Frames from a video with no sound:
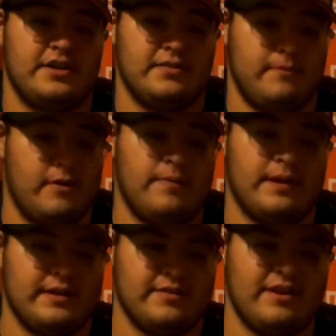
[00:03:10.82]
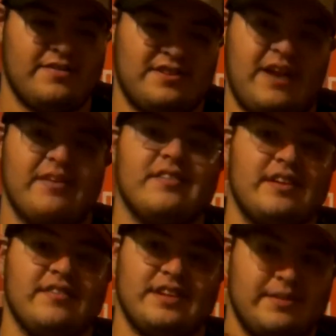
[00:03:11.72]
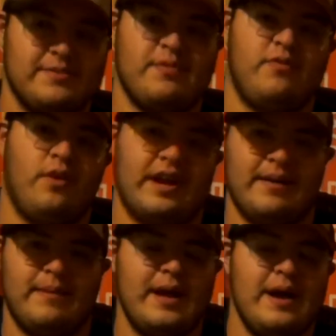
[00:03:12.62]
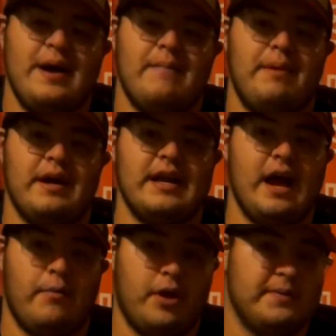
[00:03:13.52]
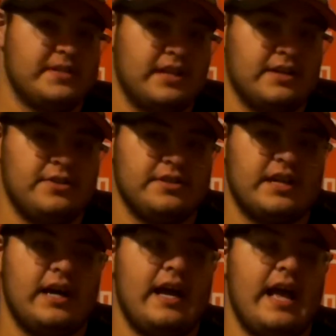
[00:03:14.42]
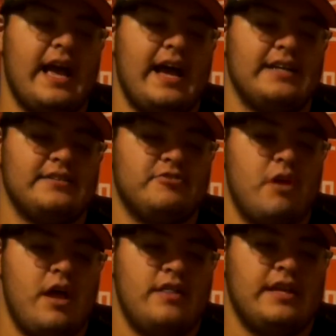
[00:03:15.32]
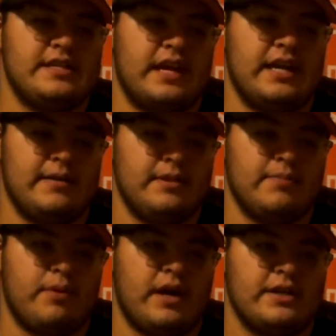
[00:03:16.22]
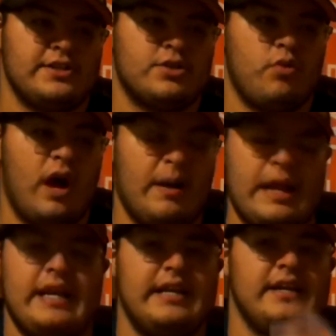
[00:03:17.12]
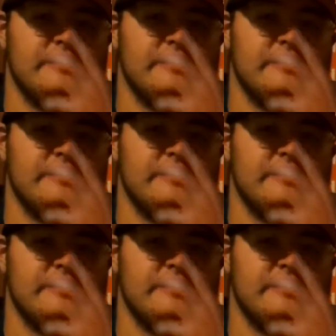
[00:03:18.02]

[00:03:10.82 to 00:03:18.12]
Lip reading: final pick of the draft after Tyree Cleveland. He was before him. But yeah, we almost cut Tuszka, and they signed him to the practice squad, and he does